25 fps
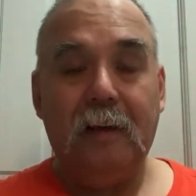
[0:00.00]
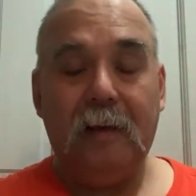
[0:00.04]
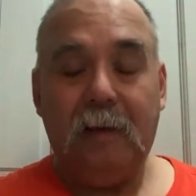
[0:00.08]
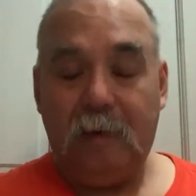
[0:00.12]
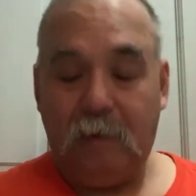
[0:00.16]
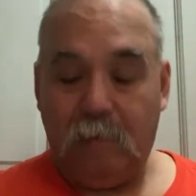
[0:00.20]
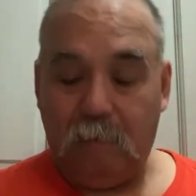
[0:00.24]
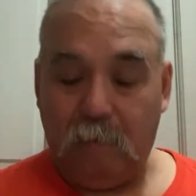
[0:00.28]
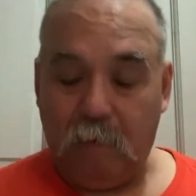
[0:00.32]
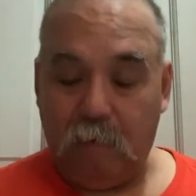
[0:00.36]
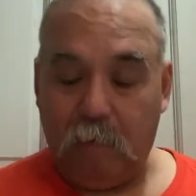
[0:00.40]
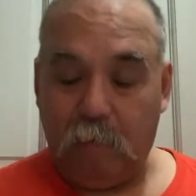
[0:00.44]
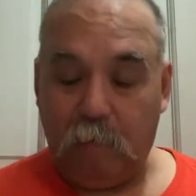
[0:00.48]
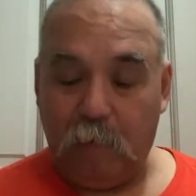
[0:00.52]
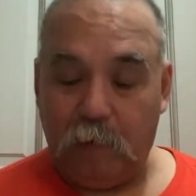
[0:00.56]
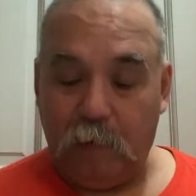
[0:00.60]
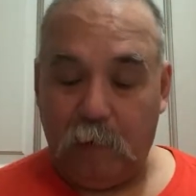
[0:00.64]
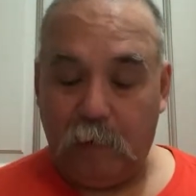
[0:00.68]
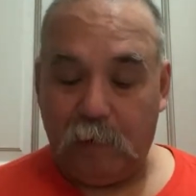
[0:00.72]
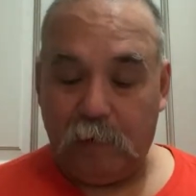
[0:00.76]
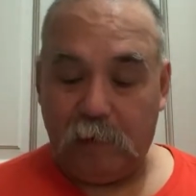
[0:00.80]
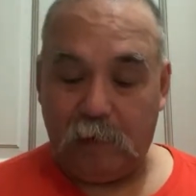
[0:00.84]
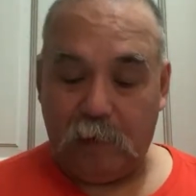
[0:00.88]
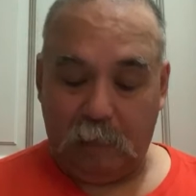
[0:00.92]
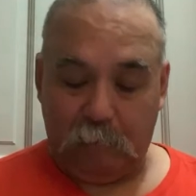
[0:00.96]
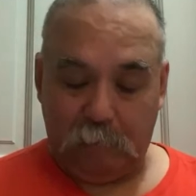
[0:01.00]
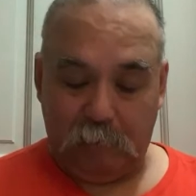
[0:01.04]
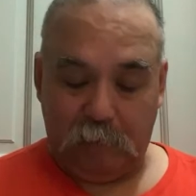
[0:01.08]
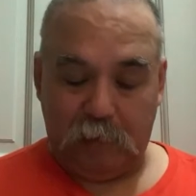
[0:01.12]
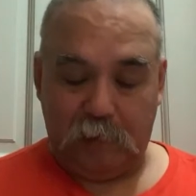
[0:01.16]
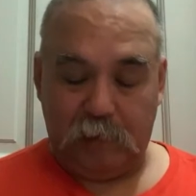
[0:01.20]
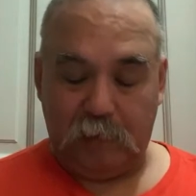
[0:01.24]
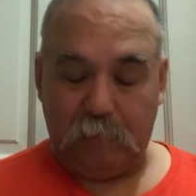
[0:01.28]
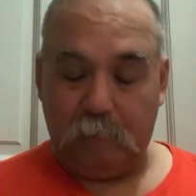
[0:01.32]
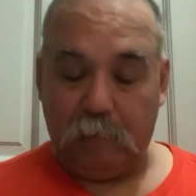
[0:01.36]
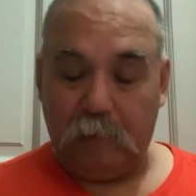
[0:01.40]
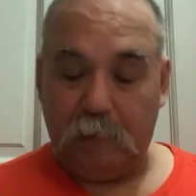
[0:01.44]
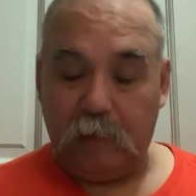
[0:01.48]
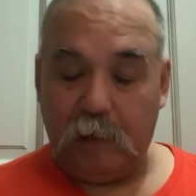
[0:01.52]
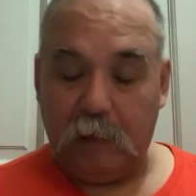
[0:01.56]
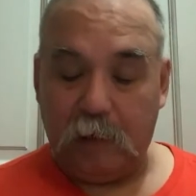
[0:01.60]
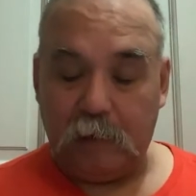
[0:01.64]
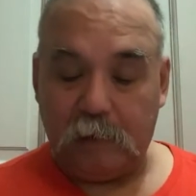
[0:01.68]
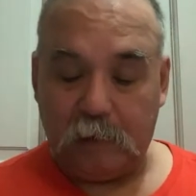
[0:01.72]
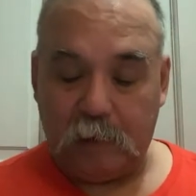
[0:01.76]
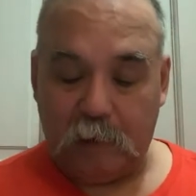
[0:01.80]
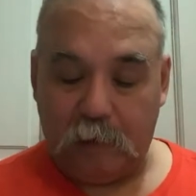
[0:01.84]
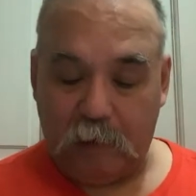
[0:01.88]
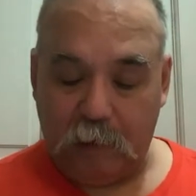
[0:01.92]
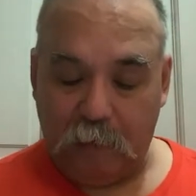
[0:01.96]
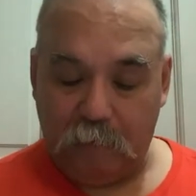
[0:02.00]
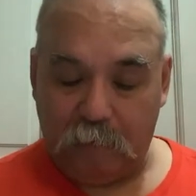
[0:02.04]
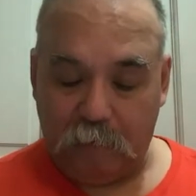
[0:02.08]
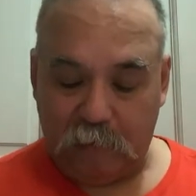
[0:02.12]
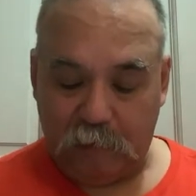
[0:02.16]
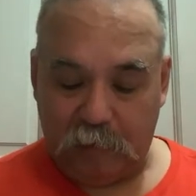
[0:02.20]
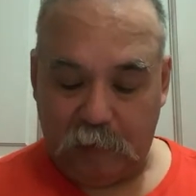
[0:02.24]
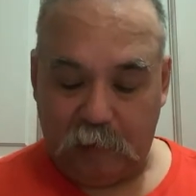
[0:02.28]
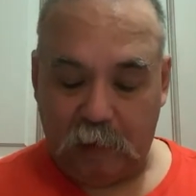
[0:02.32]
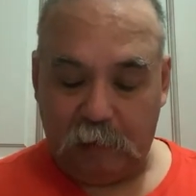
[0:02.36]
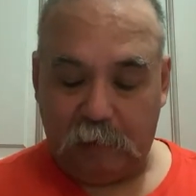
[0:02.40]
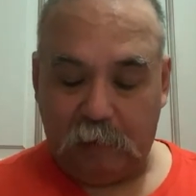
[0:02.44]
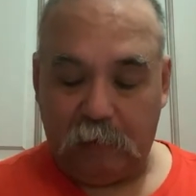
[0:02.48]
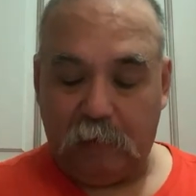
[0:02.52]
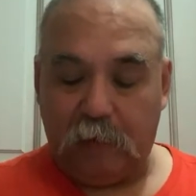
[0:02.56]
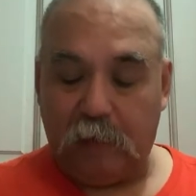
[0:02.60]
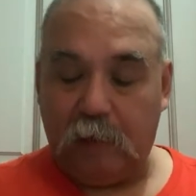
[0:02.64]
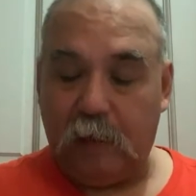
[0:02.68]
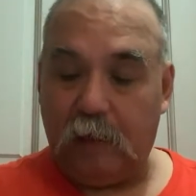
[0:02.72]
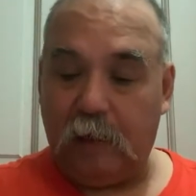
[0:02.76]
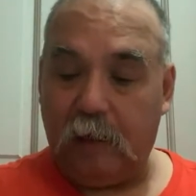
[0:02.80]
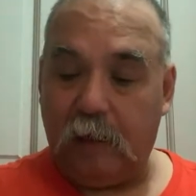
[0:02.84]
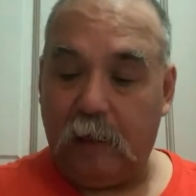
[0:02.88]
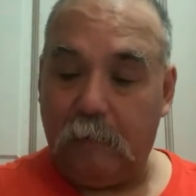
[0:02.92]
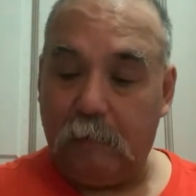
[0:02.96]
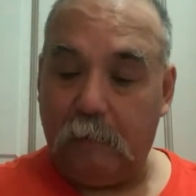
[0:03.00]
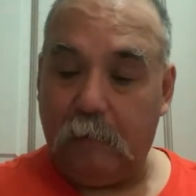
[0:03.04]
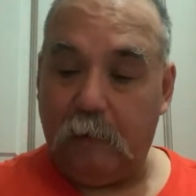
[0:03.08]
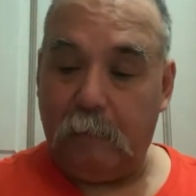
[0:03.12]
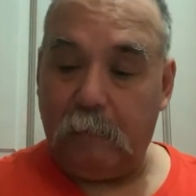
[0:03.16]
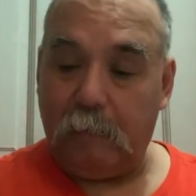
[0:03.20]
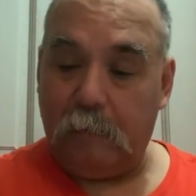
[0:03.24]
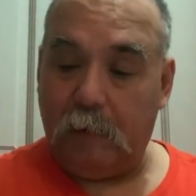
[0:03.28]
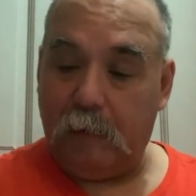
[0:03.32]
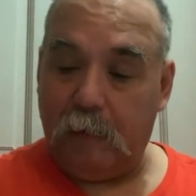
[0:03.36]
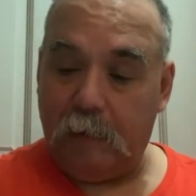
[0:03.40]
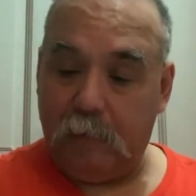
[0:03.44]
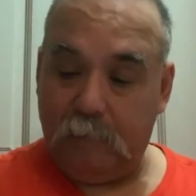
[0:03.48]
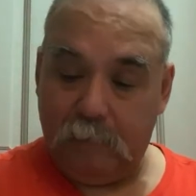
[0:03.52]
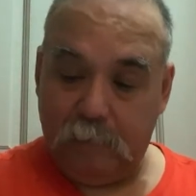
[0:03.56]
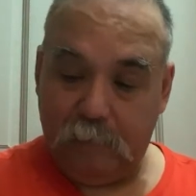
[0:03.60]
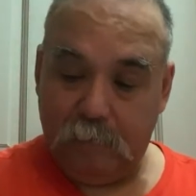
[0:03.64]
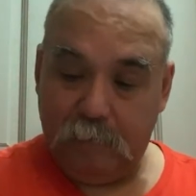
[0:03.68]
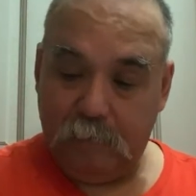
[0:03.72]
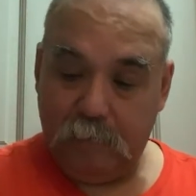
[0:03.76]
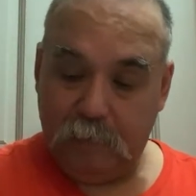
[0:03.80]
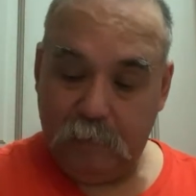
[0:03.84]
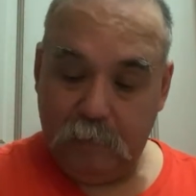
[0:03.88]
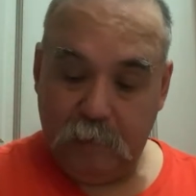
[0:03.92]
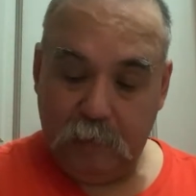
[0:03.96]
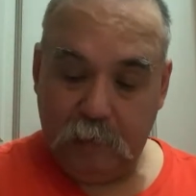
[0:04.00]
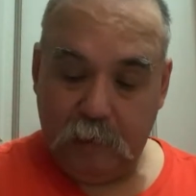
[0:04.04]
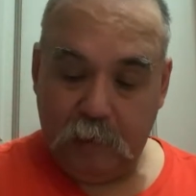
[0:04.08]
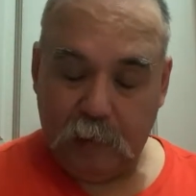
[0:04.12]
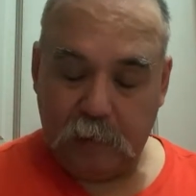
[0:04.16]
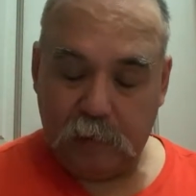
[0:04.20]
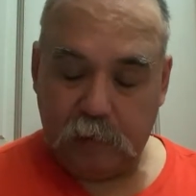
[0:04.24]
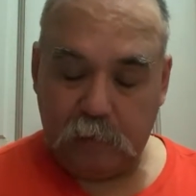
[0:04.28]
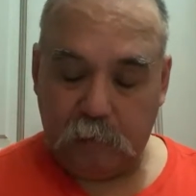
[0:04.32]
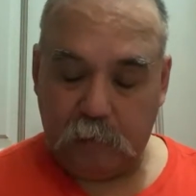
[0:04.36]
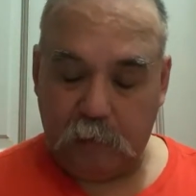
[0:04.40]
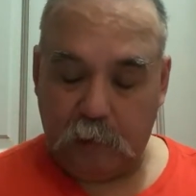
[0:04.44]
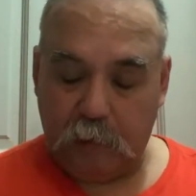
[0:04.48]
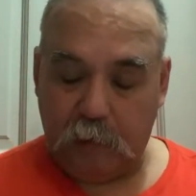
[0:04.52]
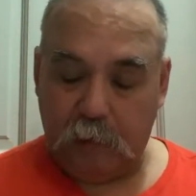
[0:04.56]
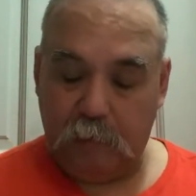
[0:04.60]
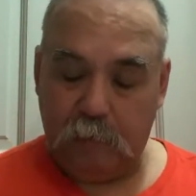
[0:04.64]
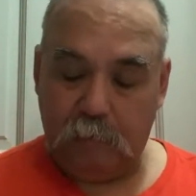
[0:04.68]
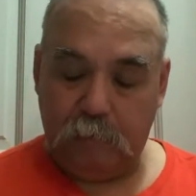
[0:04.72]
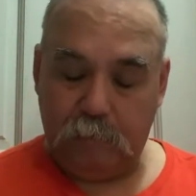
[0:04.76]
Well, I'm just simply not as clever as I like to think on my mind. That's okay.